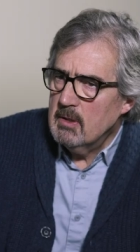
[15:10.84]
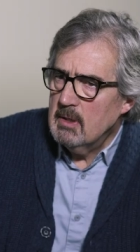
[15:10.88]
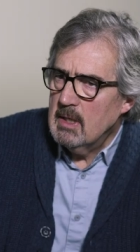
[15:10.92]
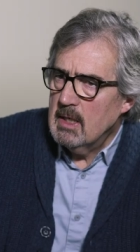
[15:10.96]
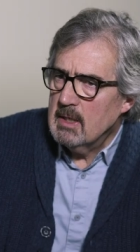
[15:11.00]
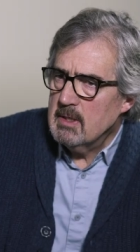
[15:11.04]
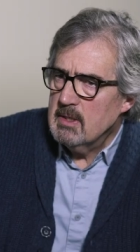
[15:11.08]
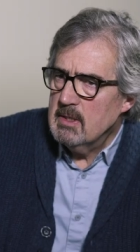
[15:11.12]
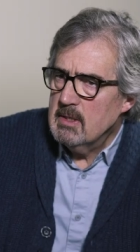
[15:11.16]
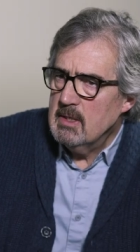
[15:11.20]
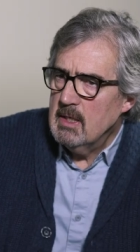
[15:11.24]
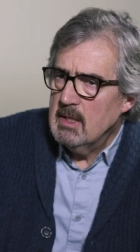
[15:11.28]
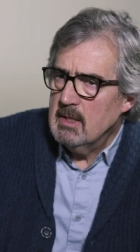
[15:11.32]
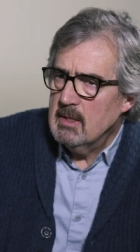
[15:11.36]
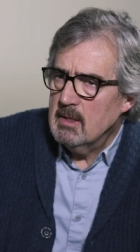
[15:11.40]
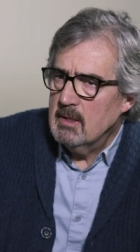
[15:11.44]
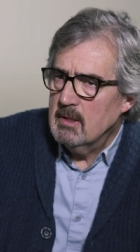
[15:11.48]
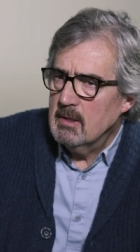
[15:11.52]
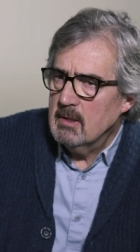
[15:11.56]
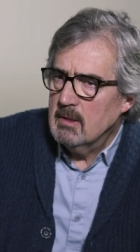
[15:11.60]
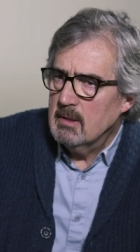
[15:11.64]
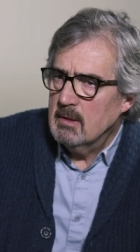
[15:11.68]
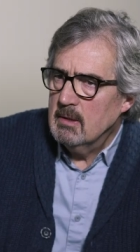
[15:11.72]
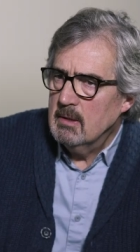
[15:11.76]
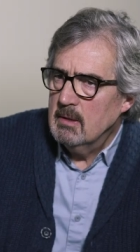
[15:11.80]
or
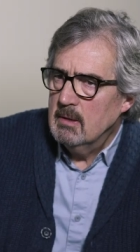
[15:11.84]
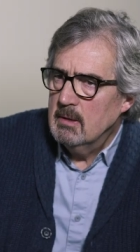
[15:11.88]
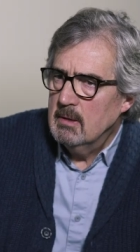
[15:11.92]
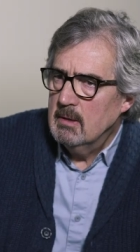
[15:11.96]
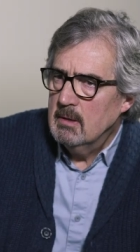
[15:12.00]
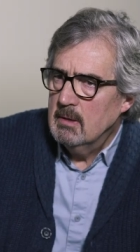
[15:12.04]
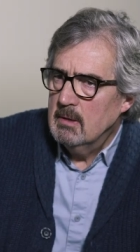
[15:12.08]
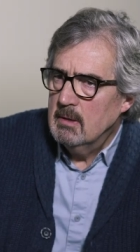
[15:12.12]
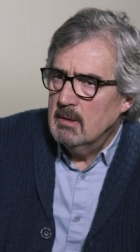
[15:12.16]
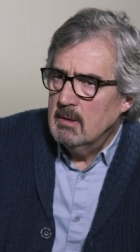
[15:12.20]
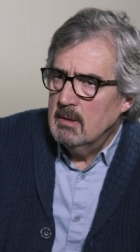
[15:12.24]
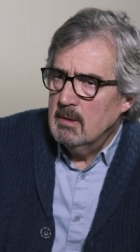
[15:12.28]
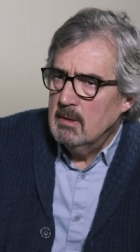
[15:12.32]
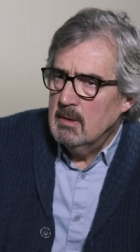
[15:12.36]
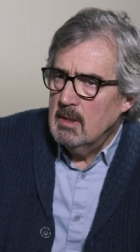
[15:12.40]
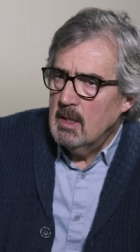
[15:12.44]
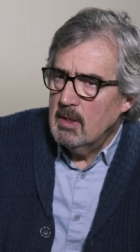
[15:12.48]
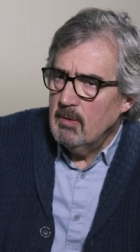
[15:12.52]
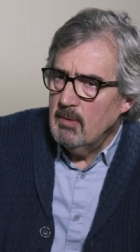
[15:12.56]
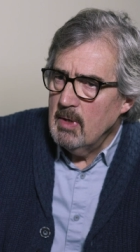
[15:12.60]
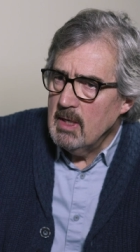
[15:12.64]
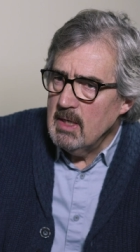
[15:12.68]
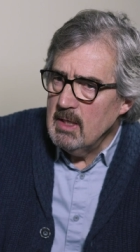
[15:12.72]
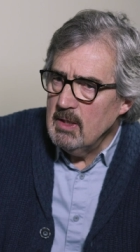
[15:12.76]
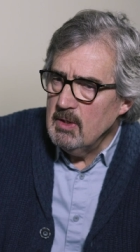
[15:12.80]
accidental? Huh?
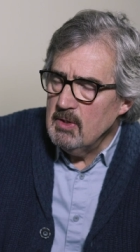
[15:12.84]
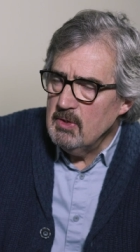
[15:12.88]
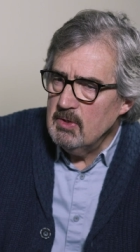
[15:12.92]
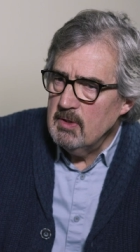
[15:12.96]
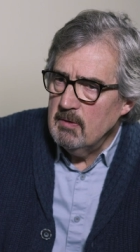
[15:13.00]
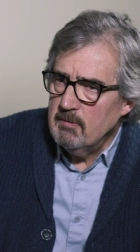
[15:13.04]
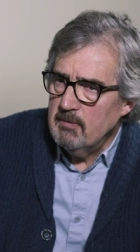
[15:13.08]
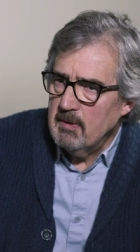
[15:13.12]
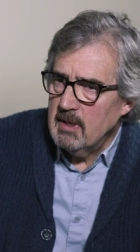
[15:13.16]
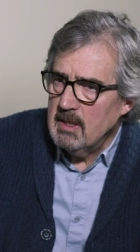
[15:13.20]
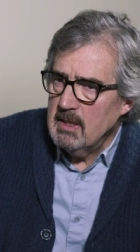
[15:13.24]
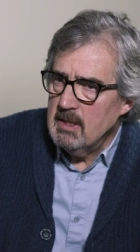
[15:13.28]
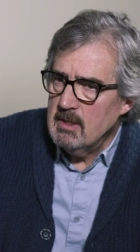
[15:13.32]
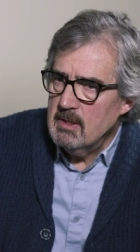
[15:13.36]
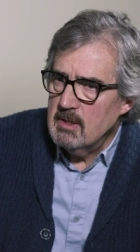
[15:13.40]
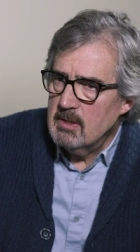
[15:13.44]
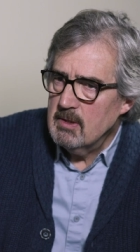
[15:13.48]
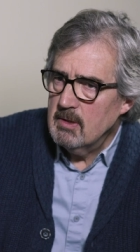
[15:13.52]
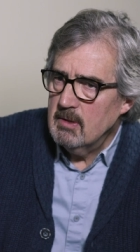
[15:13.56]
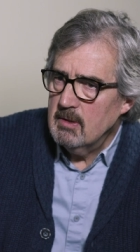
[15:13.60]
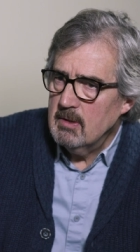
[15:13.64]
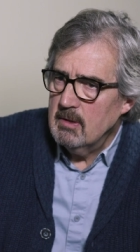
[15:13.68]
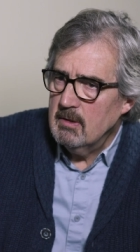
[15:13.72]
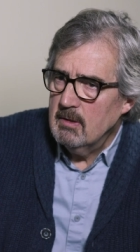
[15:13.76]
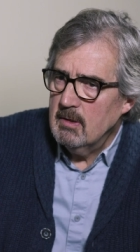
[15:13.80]
Arranged fights
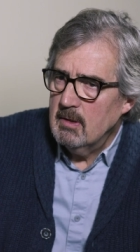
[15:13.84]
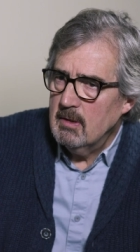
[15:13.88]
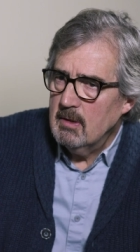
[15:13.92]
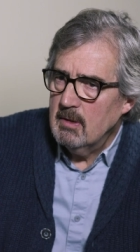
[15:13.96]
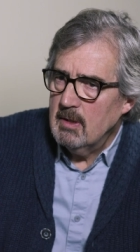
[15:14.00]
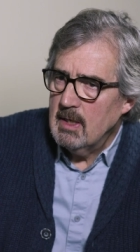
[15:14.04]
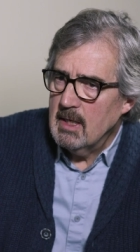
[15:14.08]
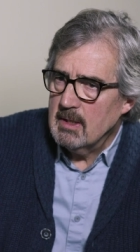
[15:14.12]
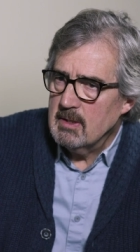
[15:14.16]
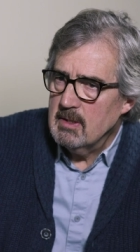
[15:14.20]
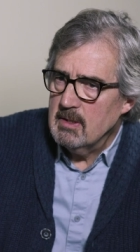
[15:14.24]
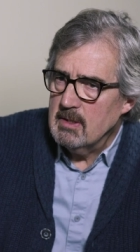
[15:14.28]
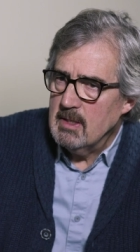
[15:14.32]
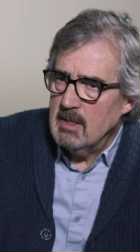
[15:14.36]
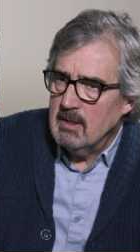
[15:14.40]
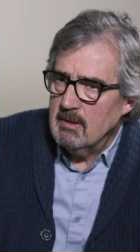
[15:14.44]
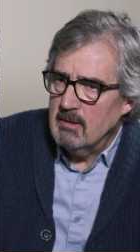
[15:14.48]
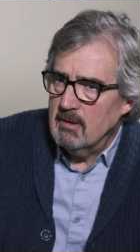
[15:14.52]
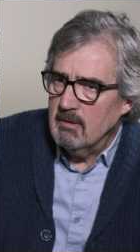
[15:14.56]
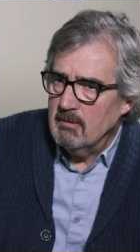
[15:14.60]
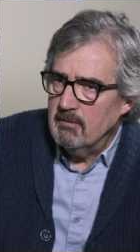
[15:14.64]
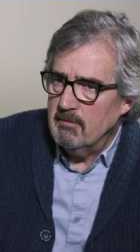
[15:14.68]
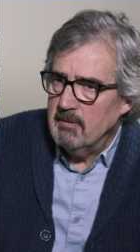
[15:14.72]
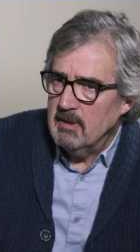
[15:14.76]
or, or accidental